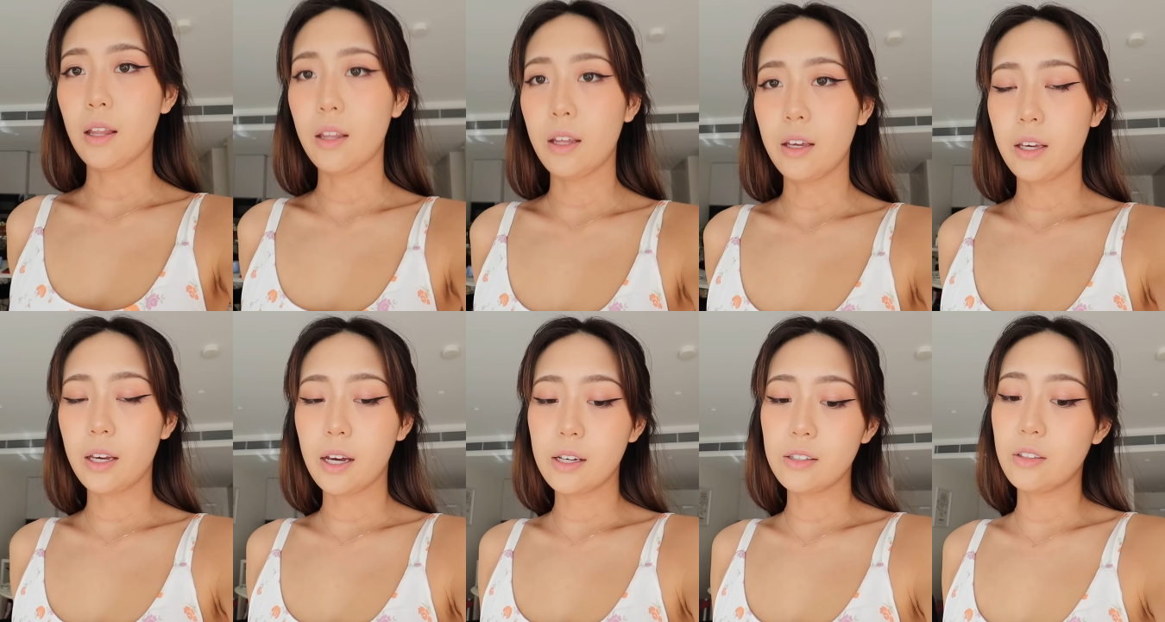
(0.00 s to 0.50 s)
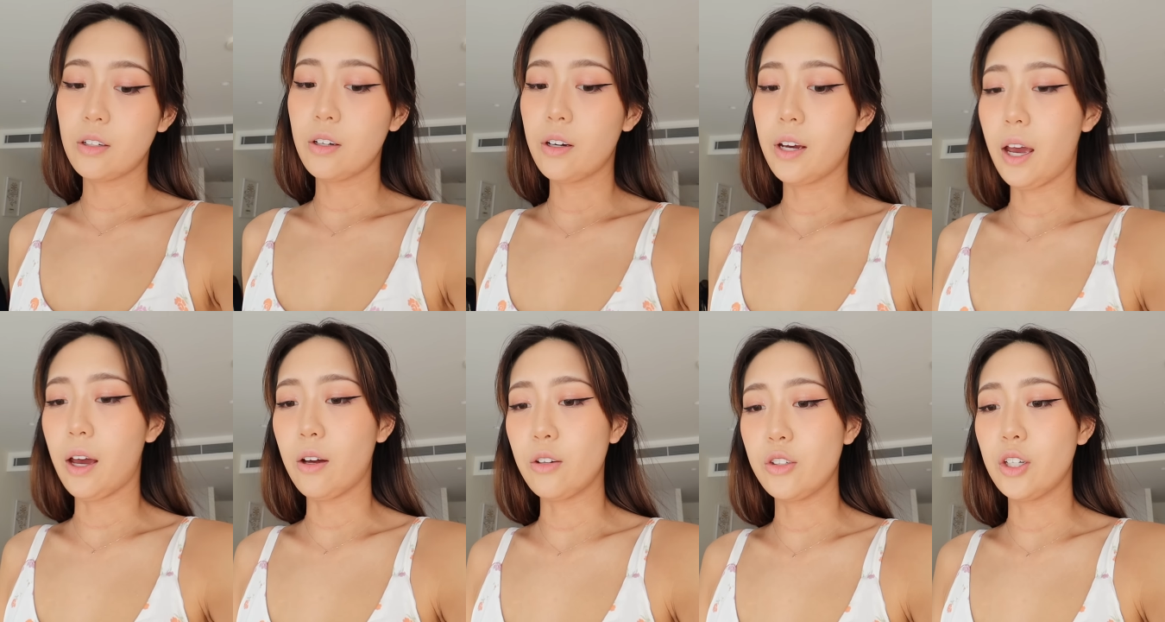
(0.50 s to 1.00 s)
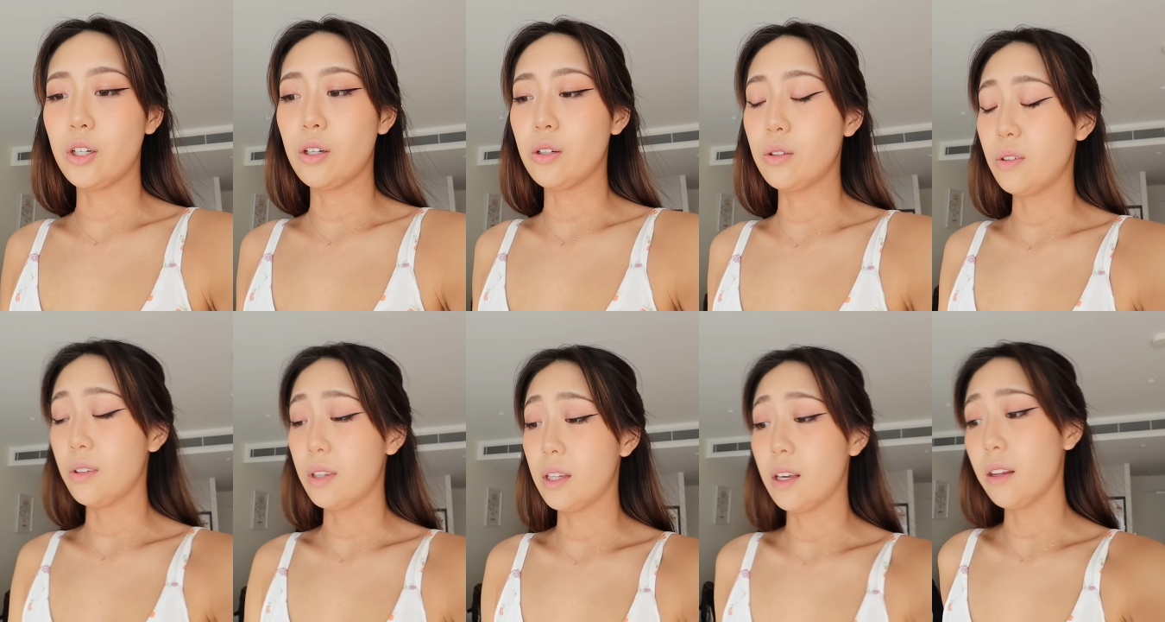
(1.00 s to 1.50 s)
I'll let you guys know how she
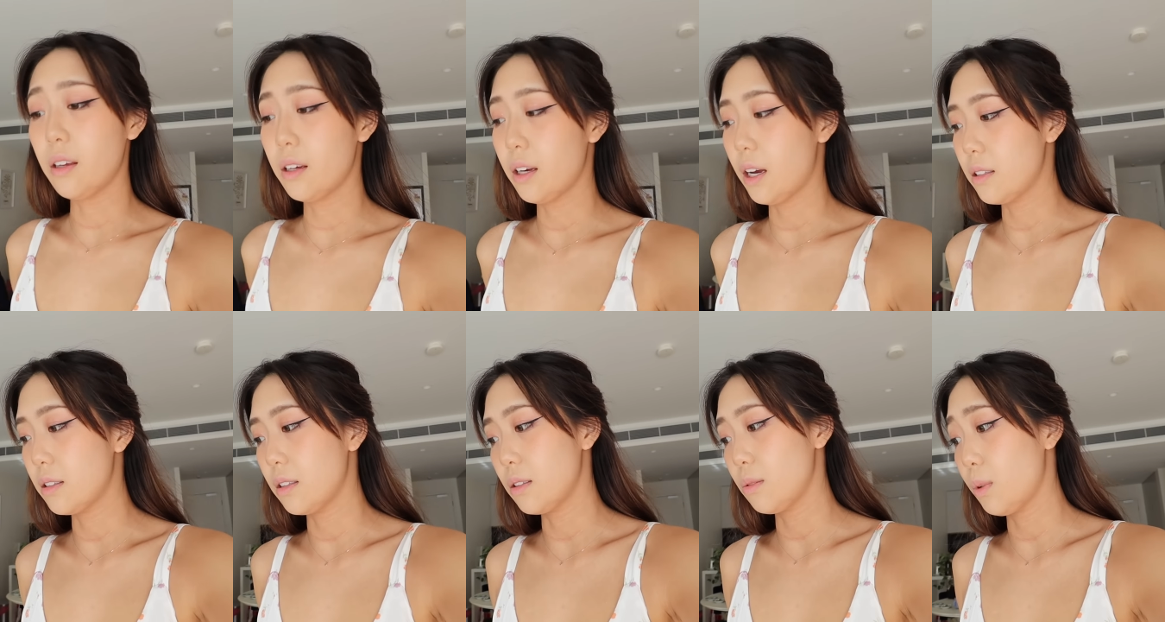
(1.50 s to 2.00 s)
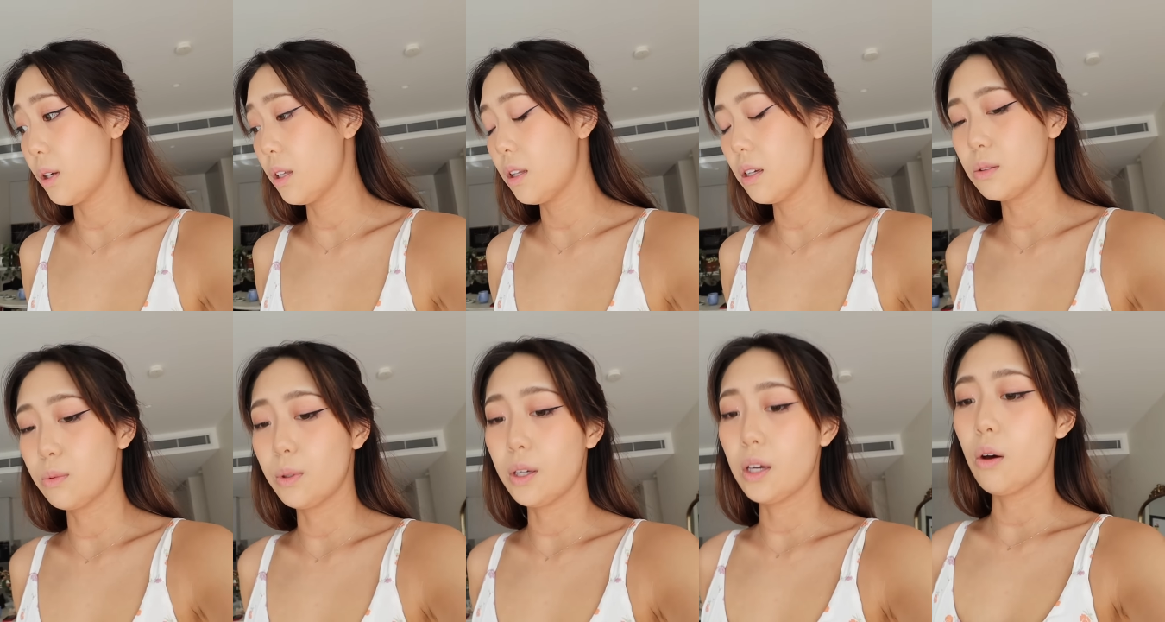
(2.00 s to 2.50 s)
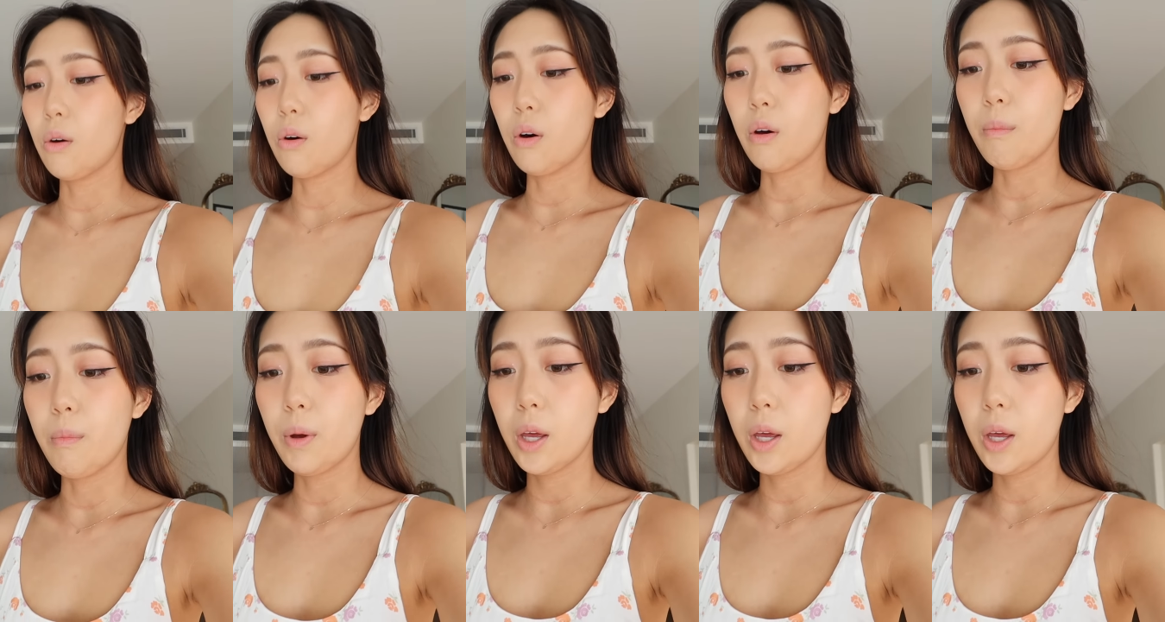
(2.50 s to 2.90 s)
goes with the other cats as well as we go on.